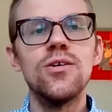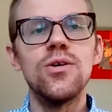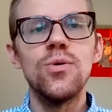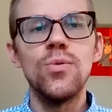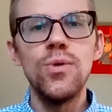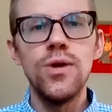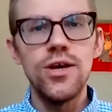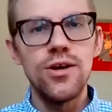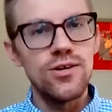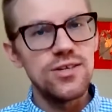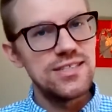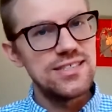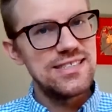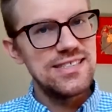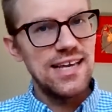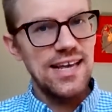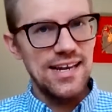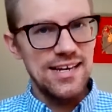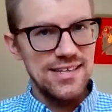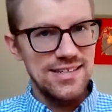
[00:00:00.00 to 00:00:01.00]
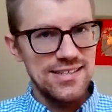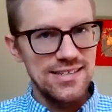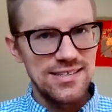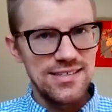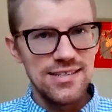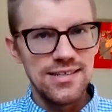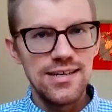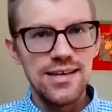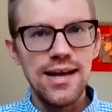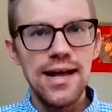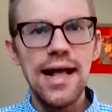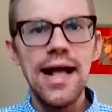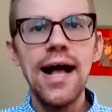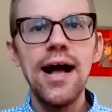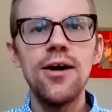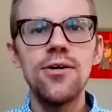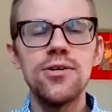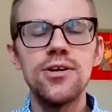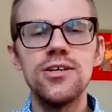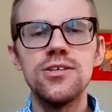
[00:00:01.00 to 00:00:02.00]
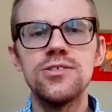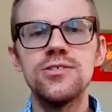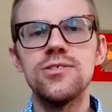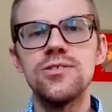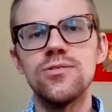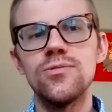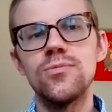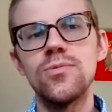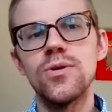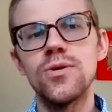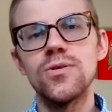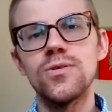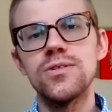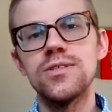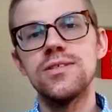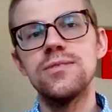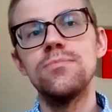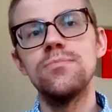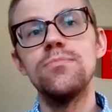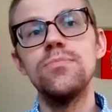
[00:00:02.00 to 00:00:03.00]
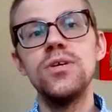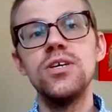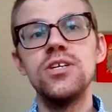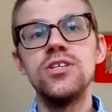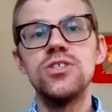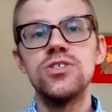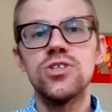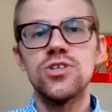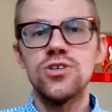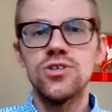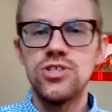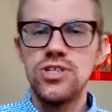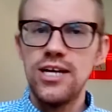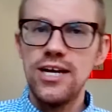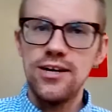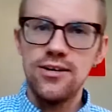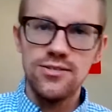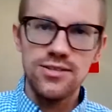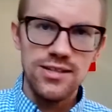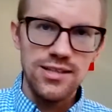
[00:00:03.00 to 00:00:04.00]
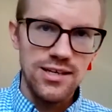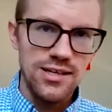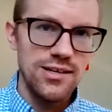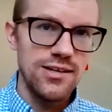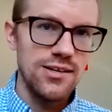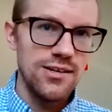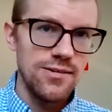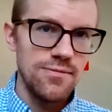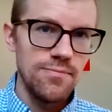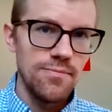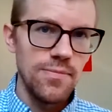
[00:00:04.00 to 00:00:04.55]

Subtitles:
we are sent out into the world to be church out there.